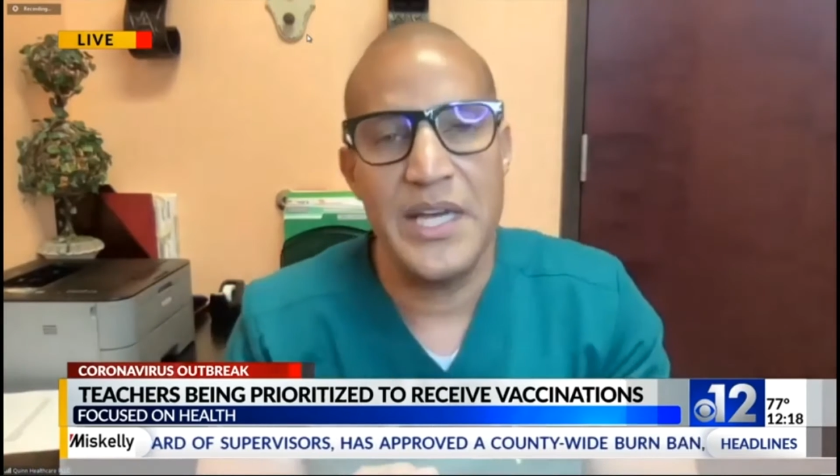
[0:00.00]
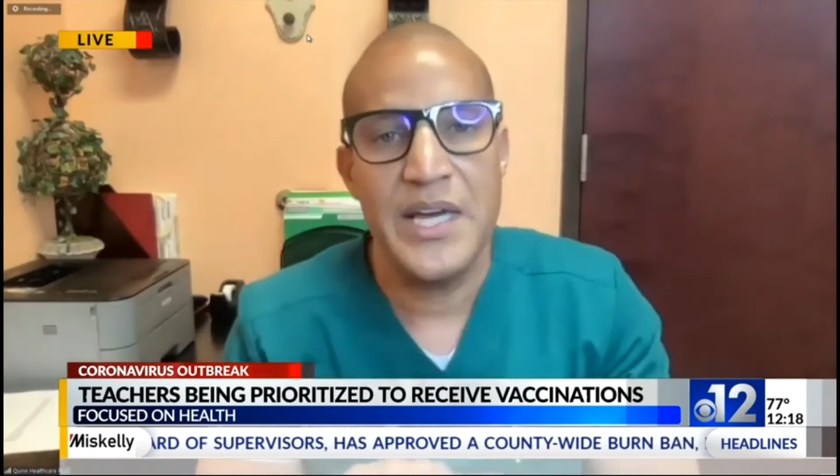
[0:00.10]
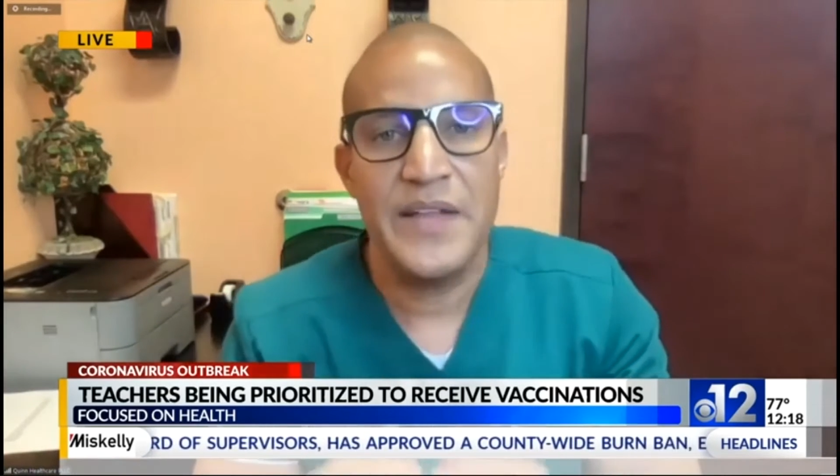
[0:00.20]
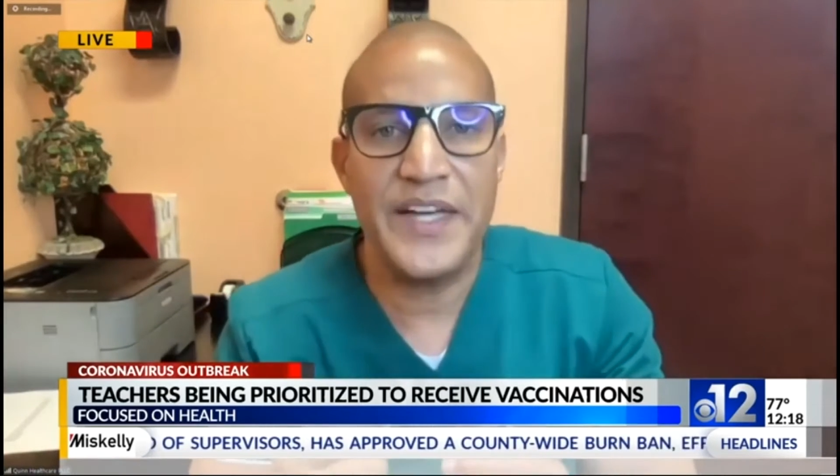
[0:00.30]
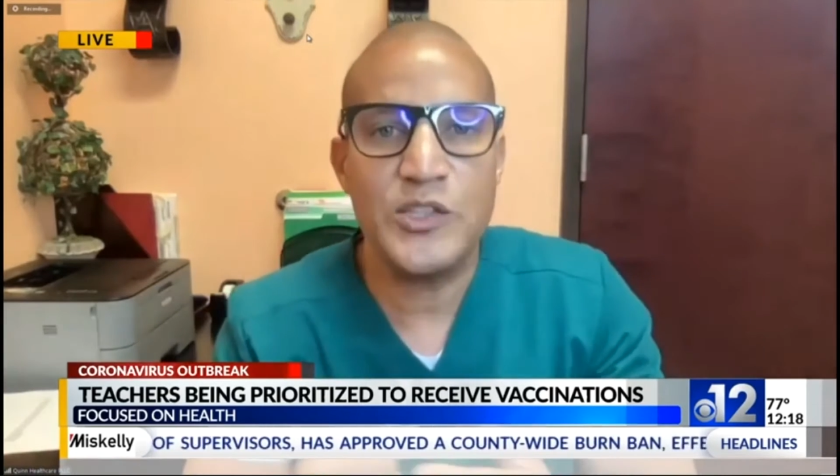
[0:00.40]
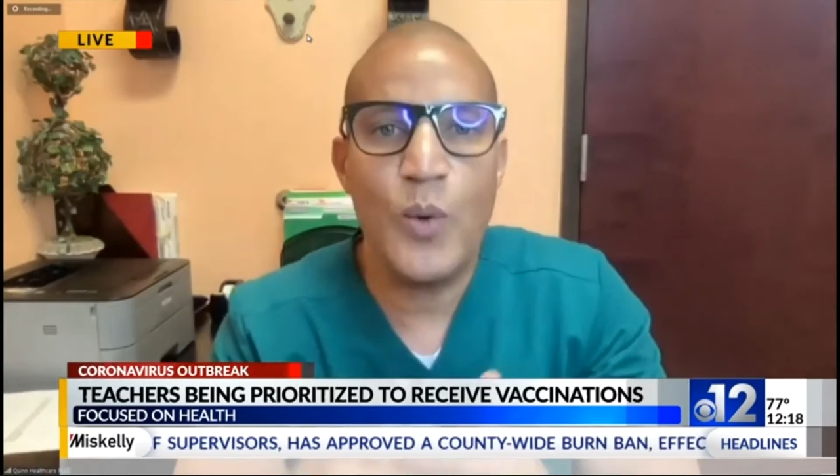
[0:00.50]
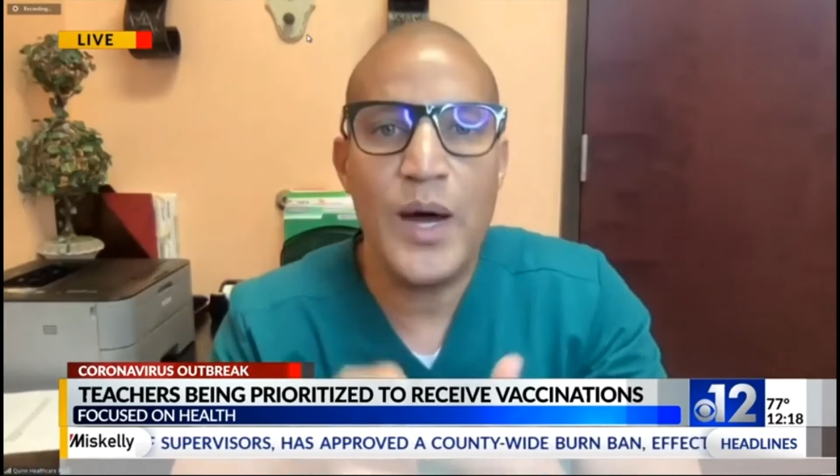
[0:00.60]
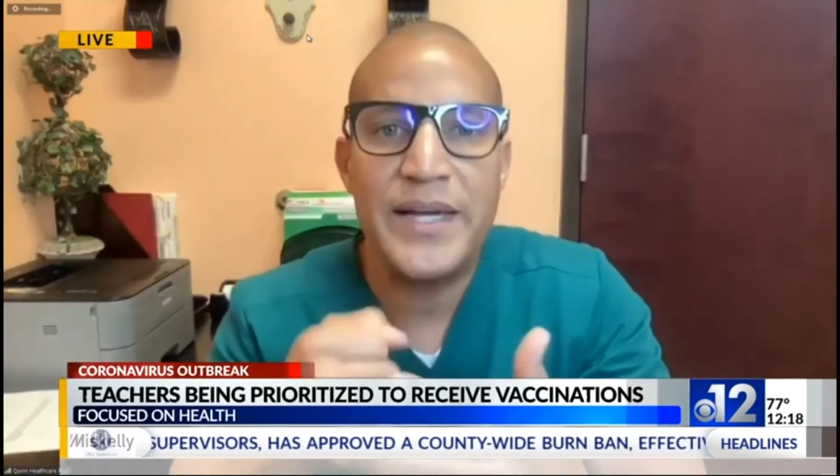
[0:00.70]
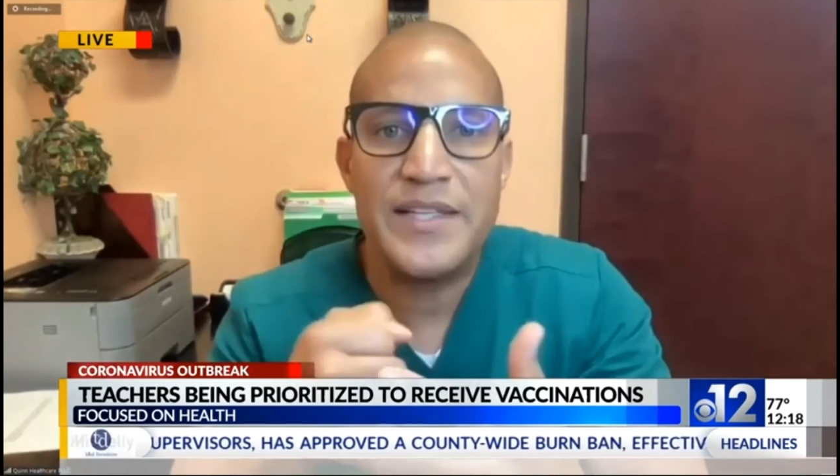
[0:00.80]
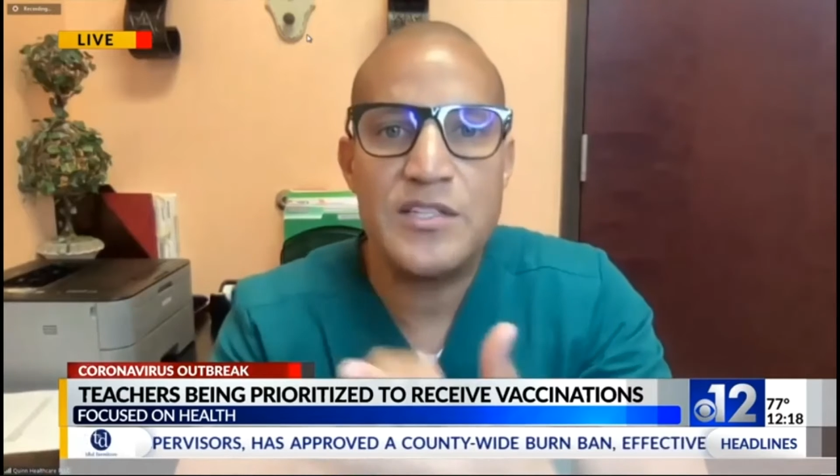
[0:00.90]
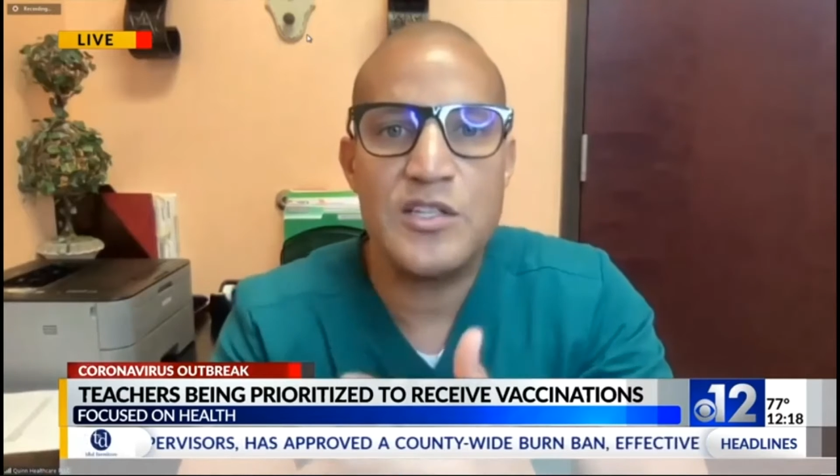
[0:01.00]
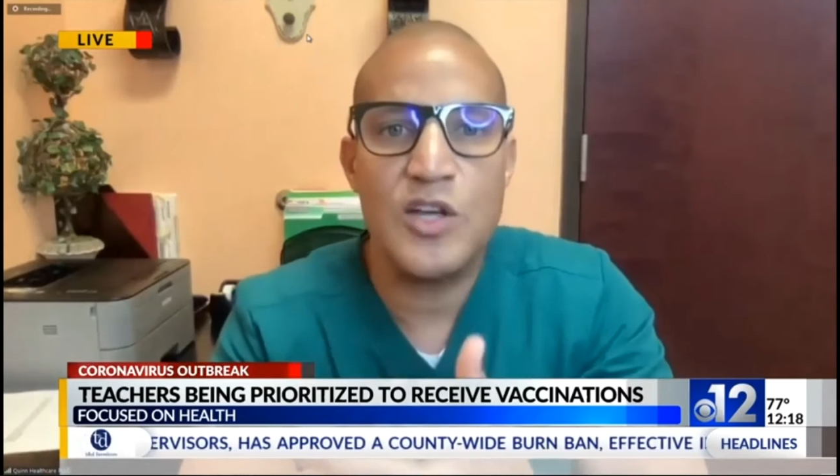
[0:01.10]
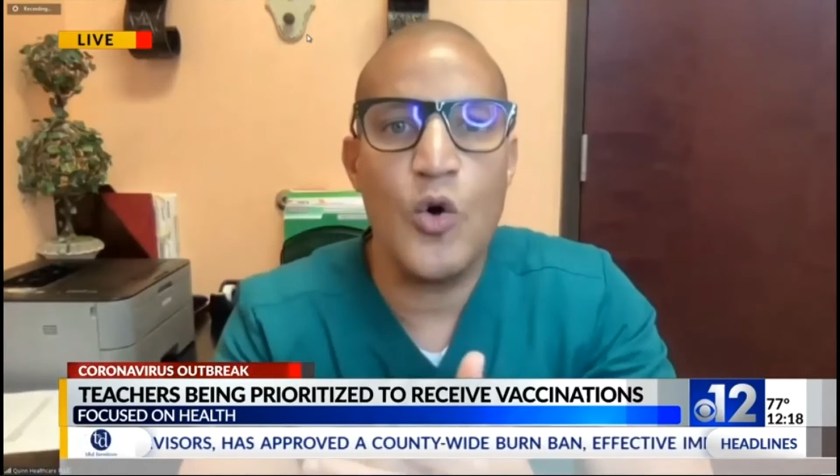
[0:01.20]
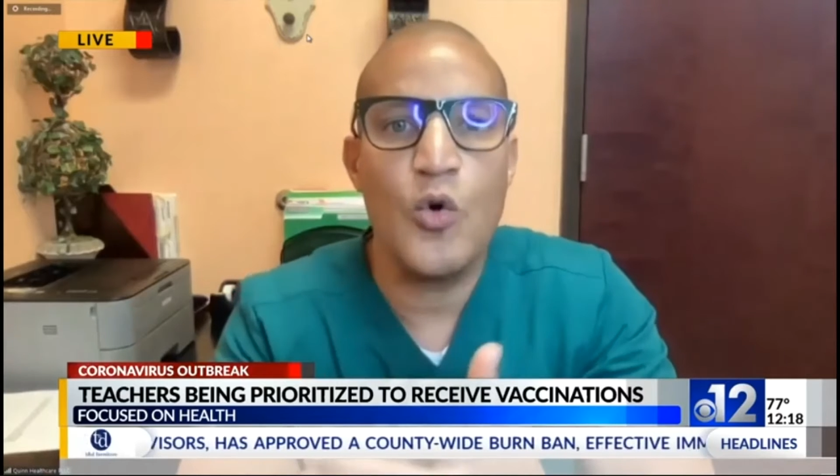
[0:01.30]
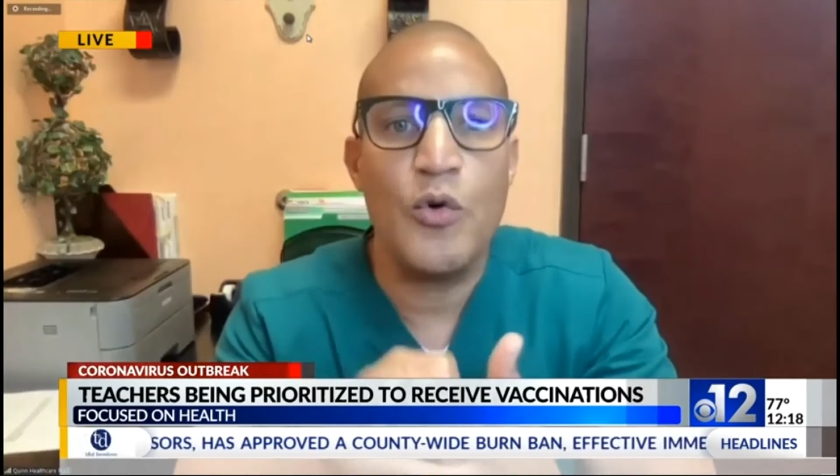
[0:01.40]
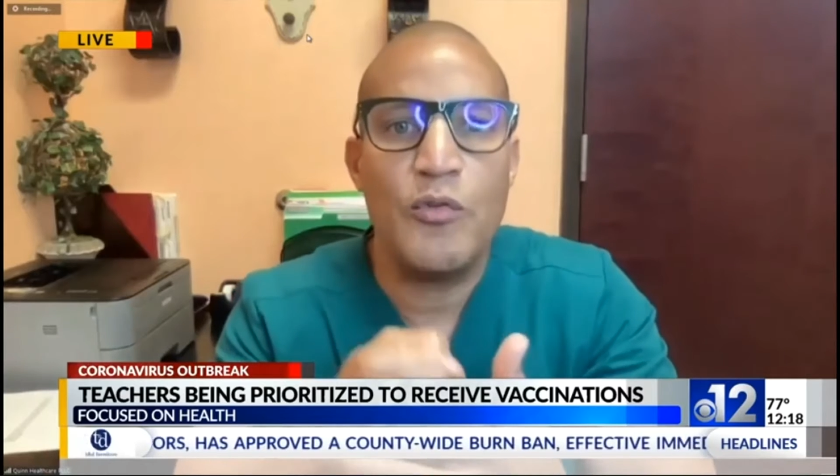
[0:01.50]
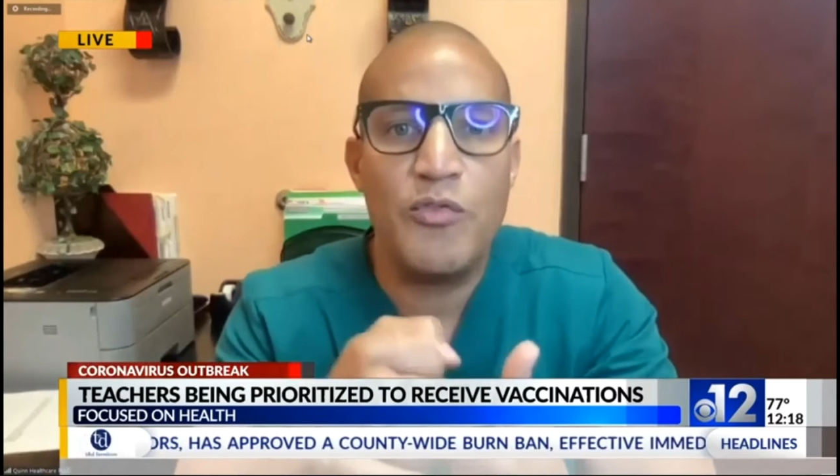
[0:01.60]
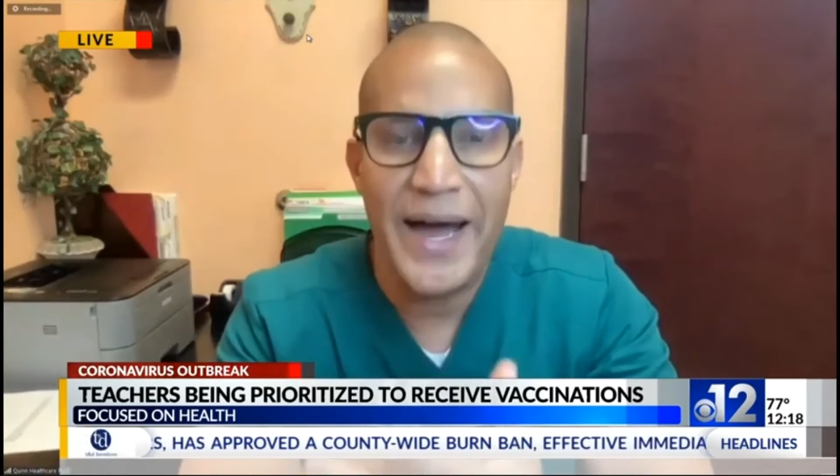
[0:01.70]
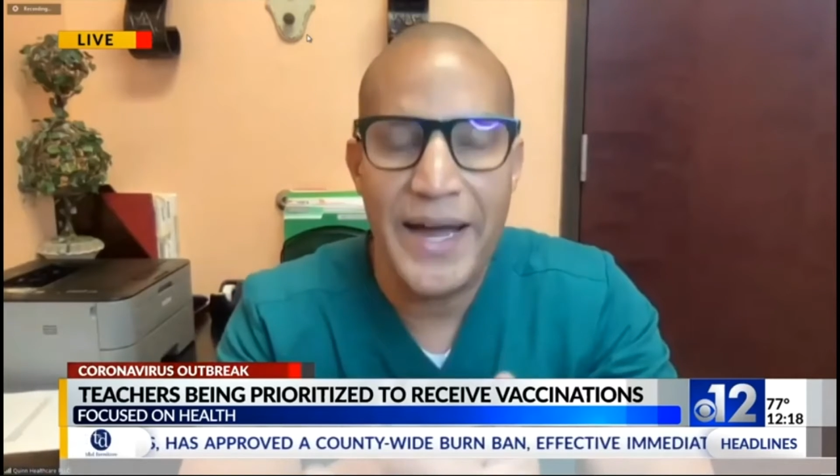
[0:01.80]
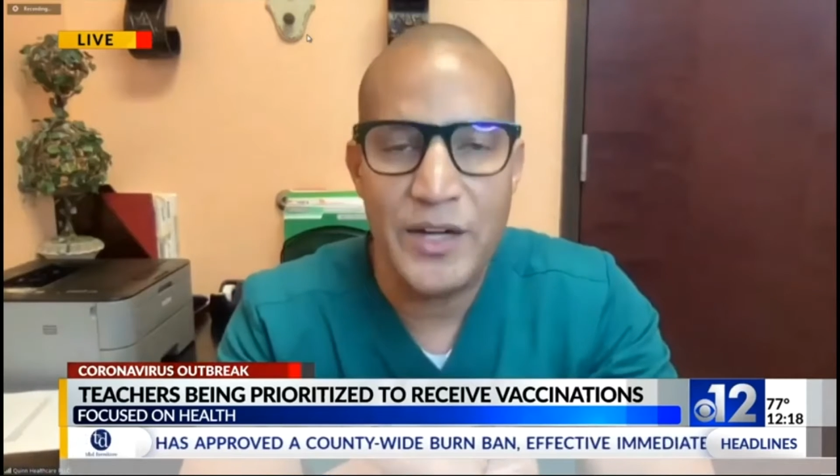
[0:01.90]
that's why it's so
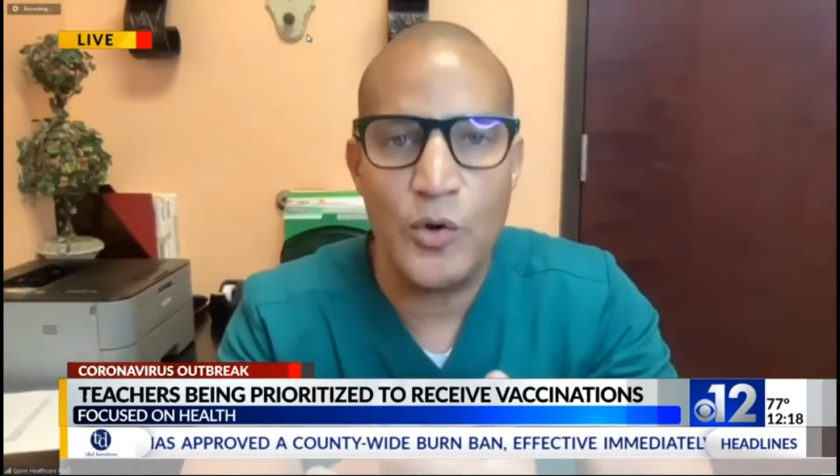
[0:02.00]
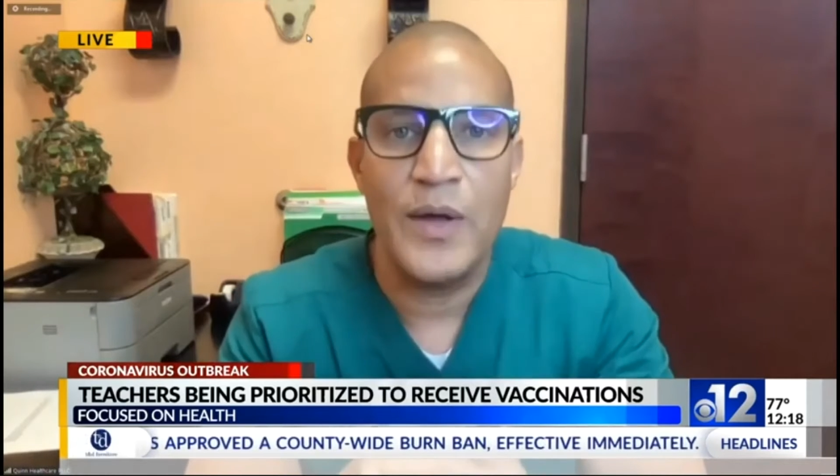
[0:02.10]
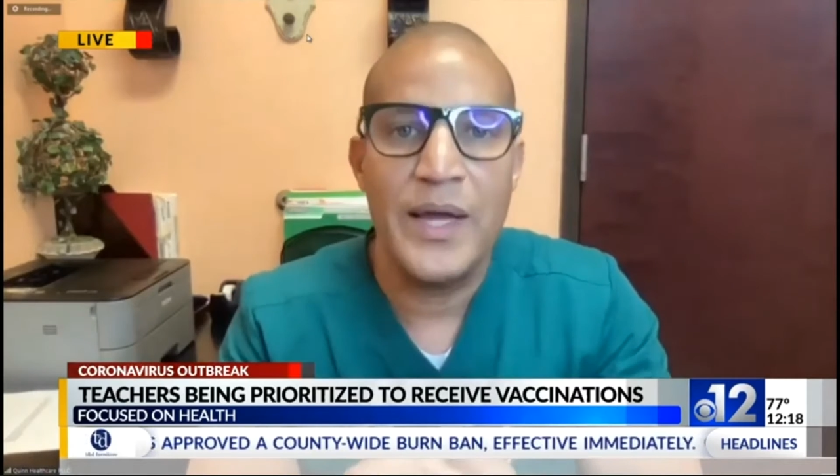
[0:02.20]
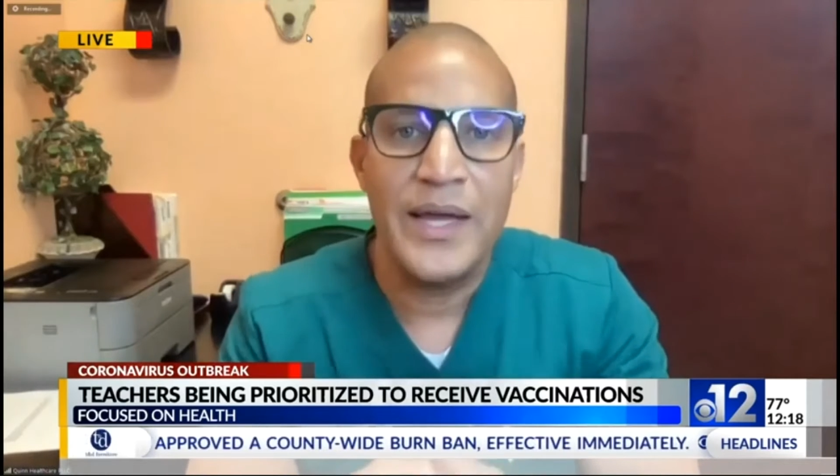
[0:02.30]
vital